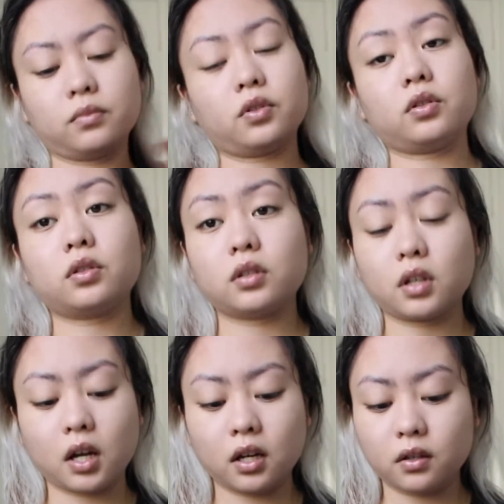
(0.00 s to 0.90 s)
just
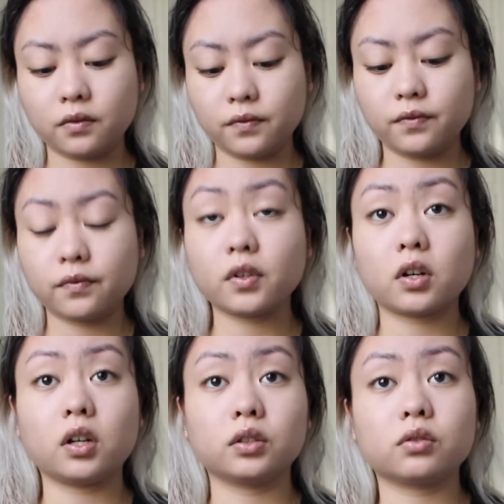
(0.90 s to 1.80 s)
kind of
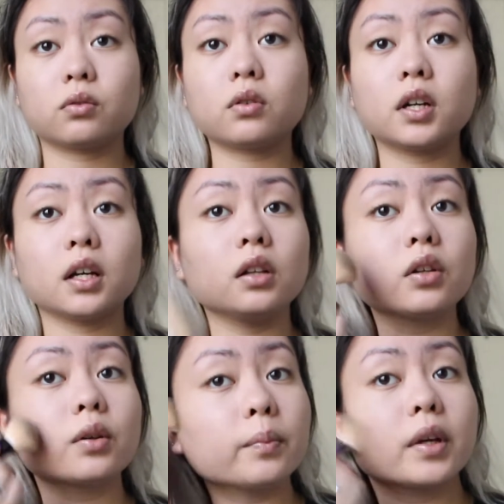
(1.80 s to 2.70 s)
contour it a
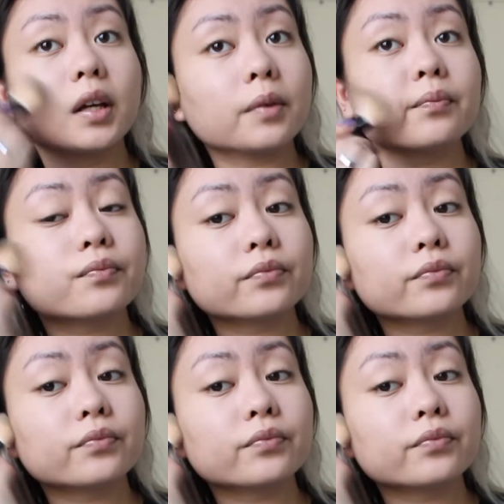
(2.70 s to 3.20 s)
little bit.